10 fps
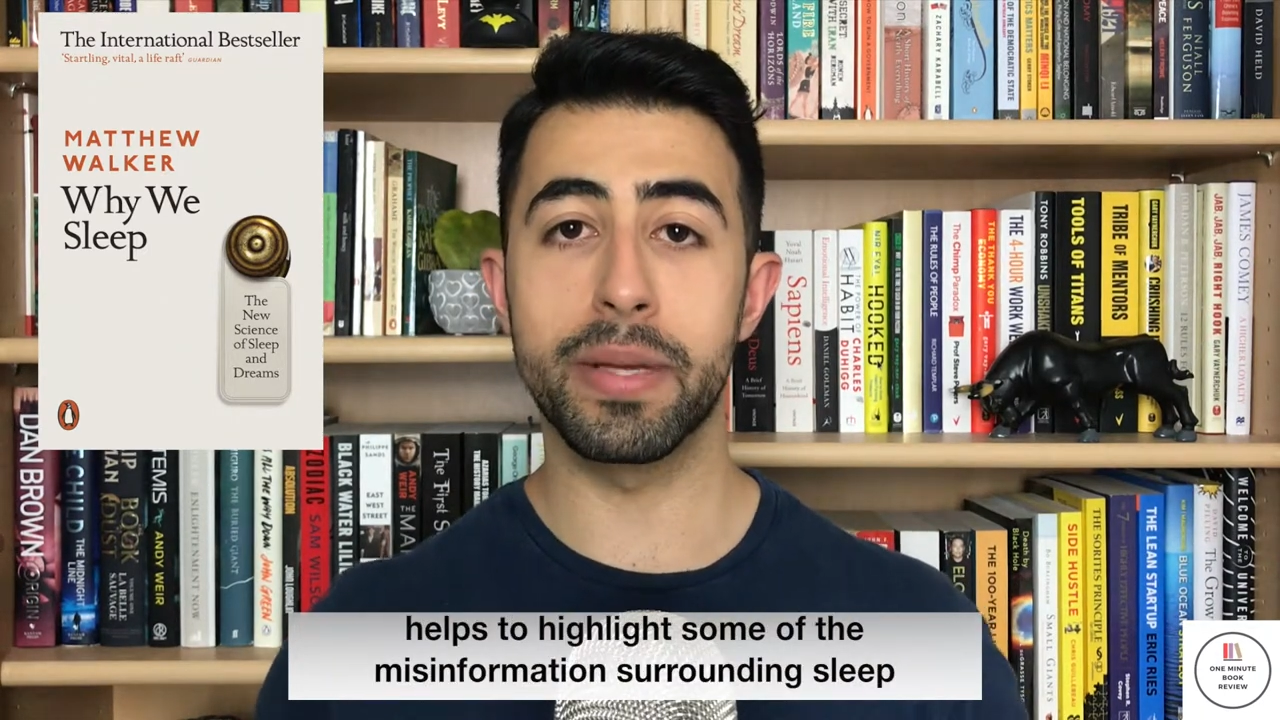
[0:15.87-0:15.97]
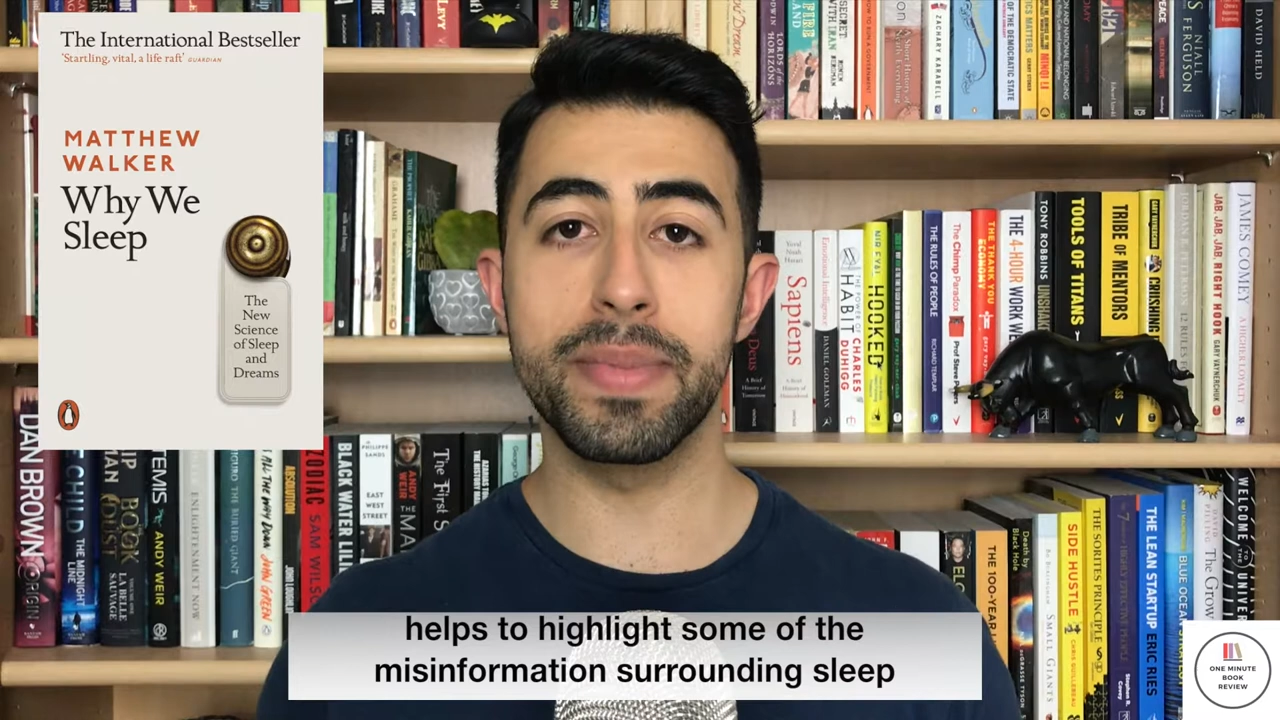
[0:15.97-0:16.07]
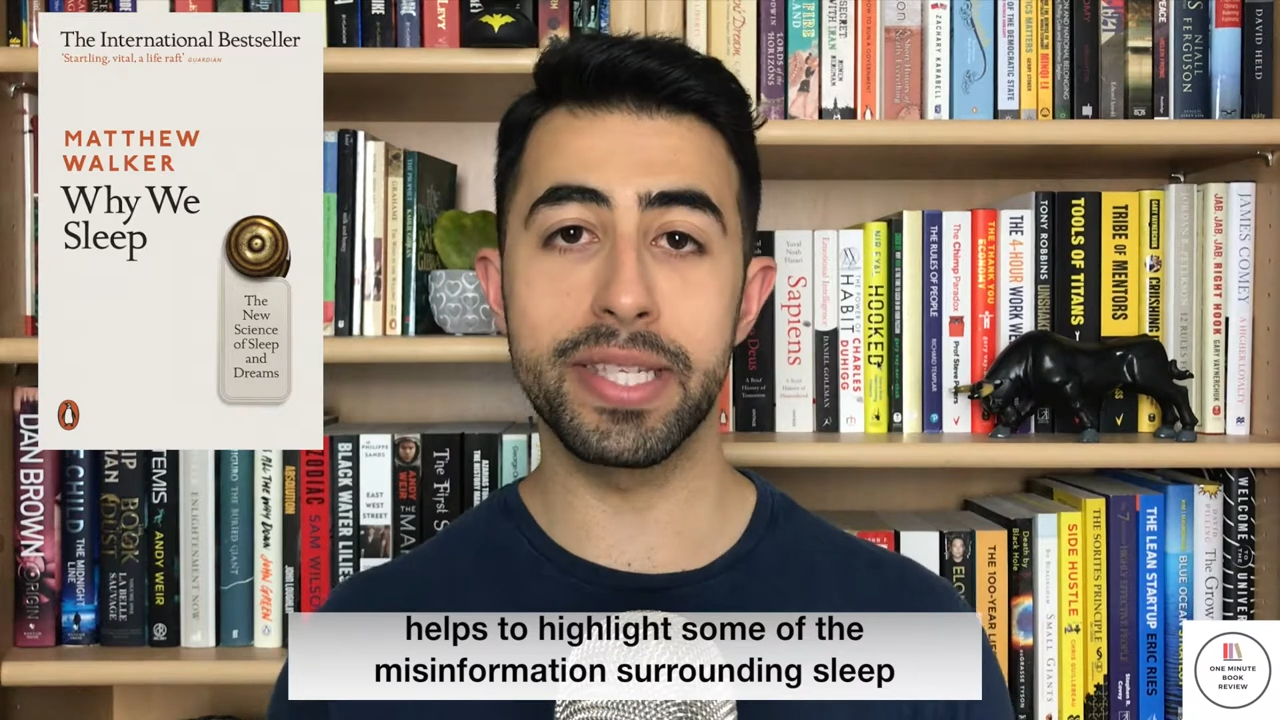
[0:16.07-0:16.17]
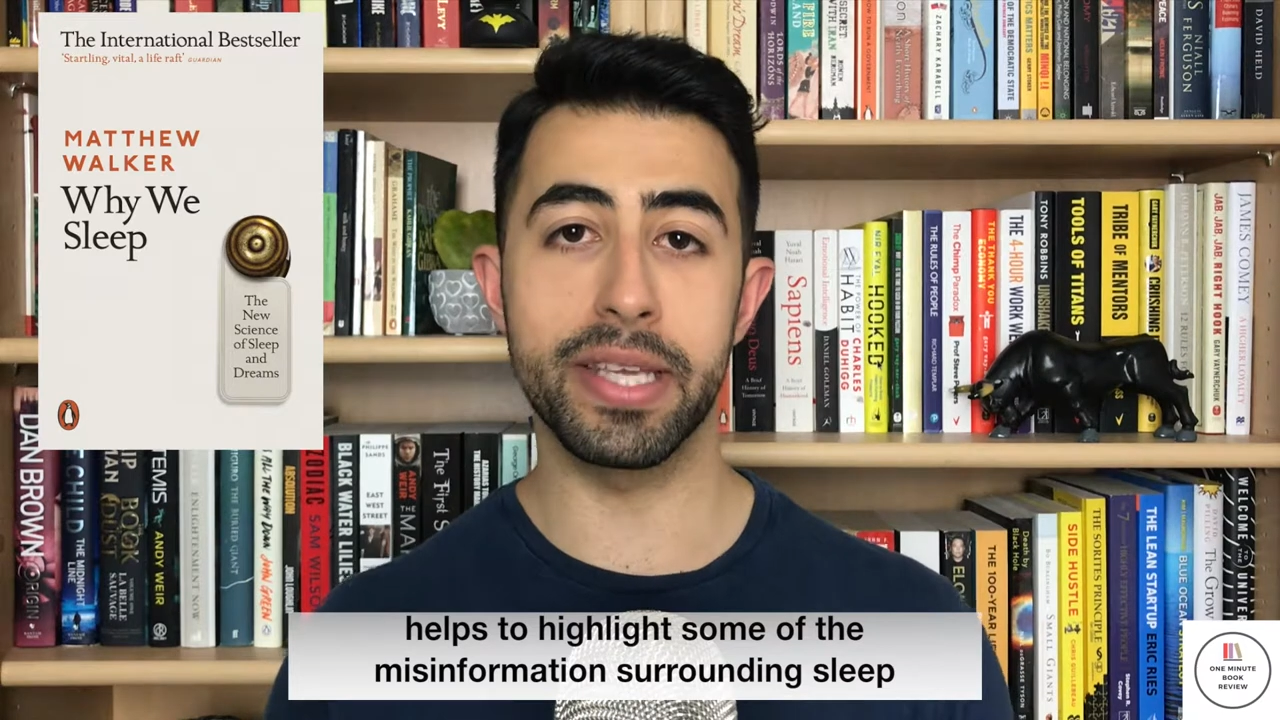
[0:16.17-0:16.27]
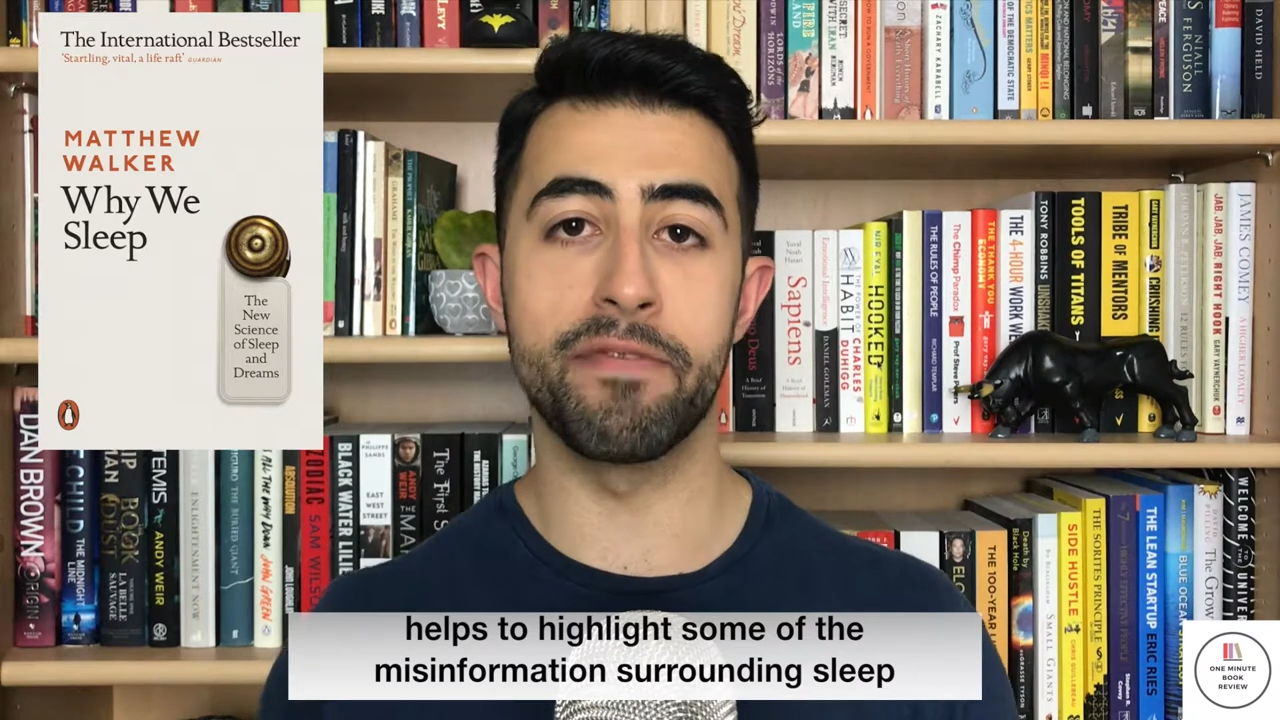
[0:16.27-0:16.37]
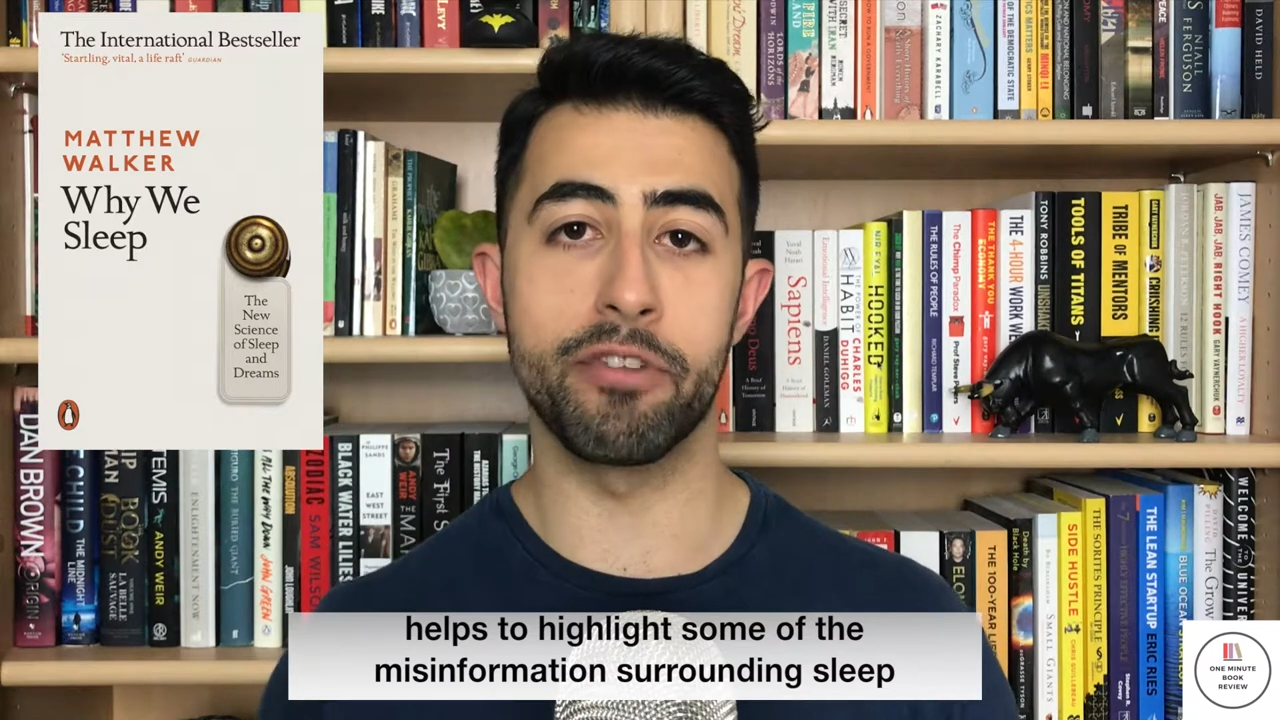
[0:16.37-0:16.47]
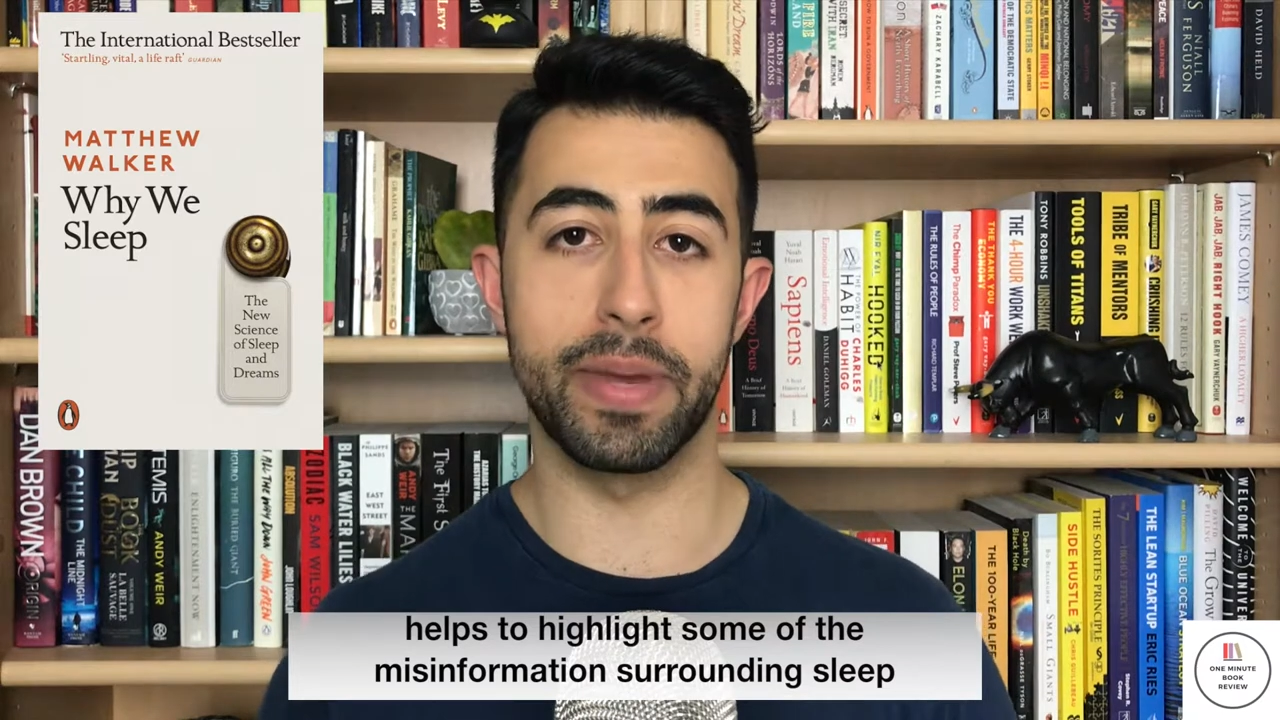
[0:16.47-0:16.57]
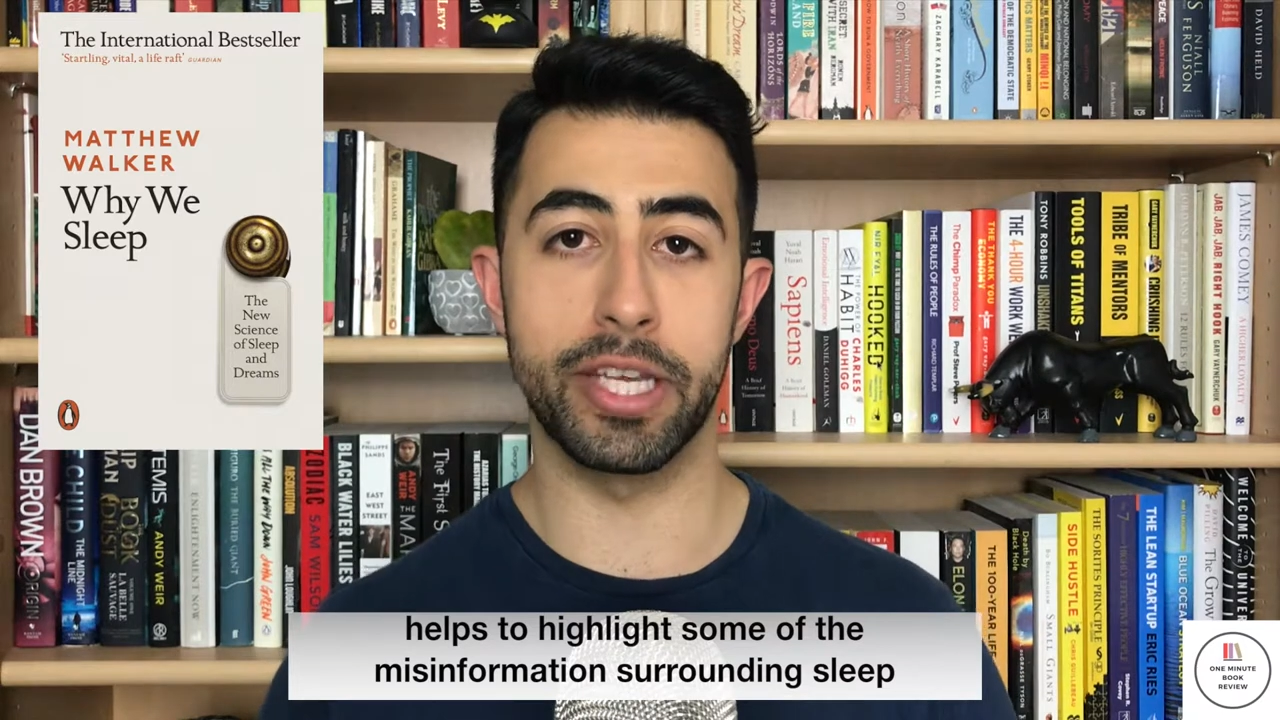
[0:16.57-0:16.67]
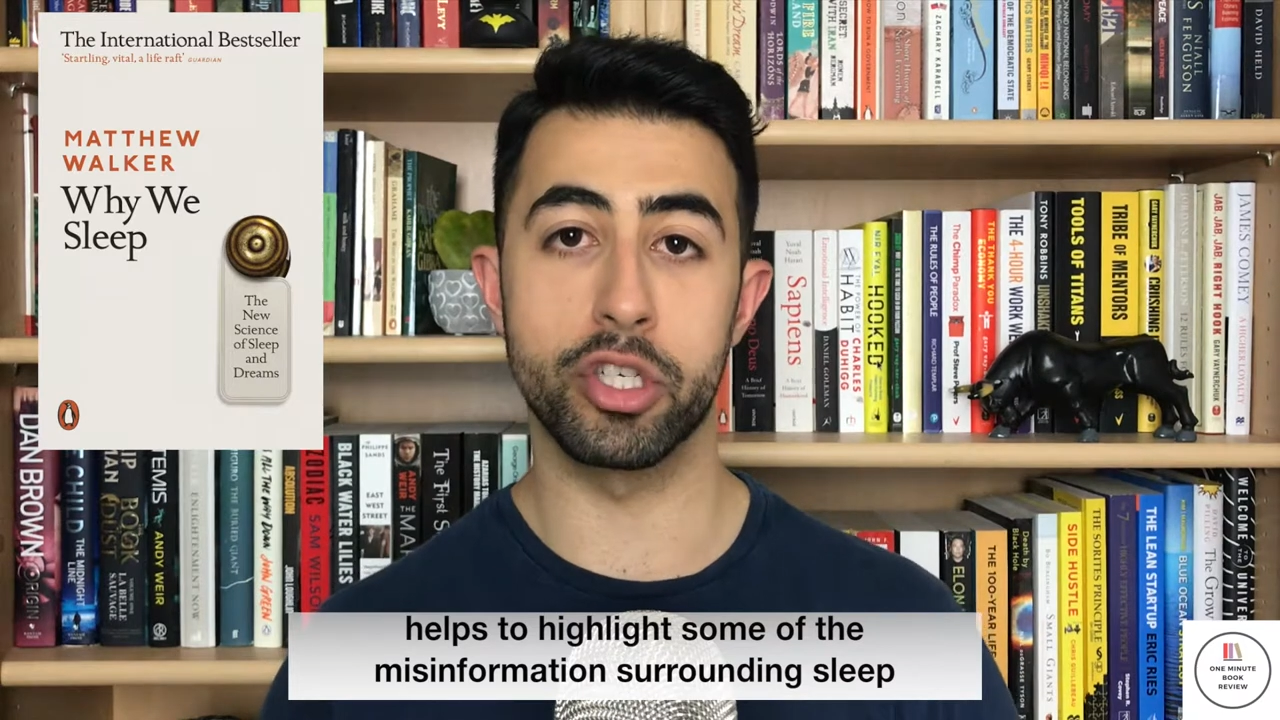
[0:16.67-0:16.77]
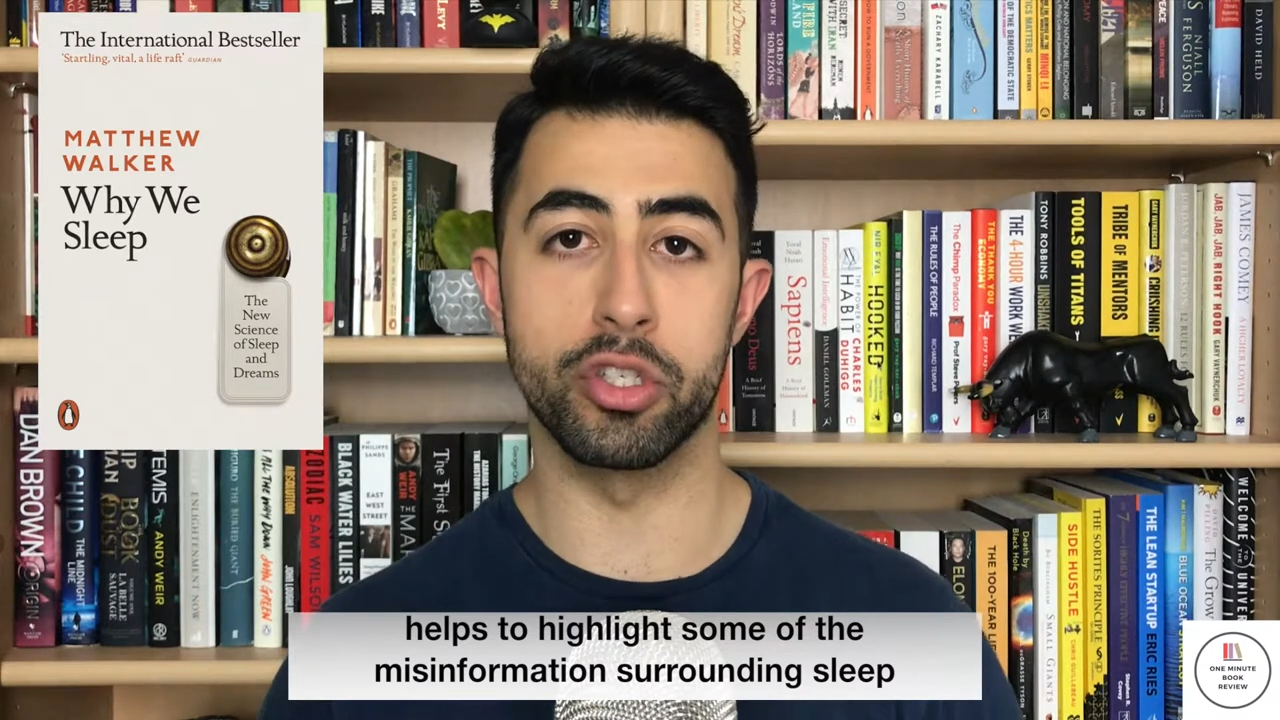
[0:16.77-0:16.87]

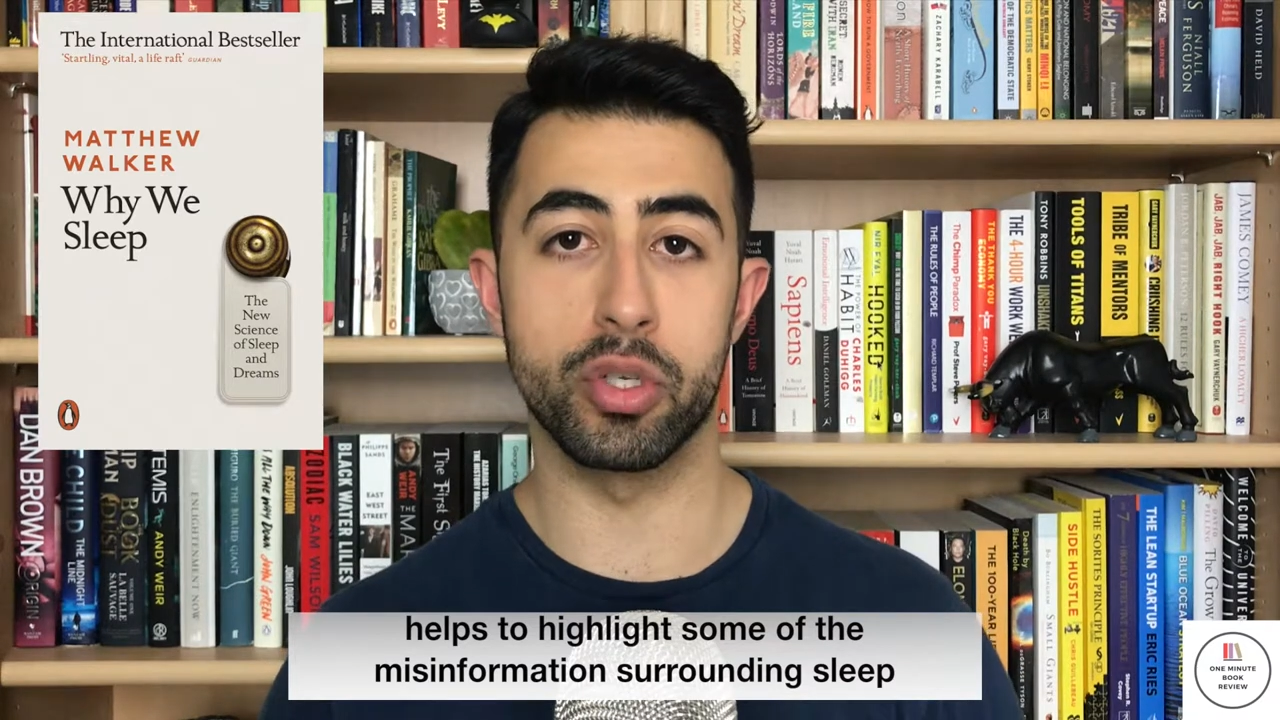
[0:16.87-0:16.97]
misinformation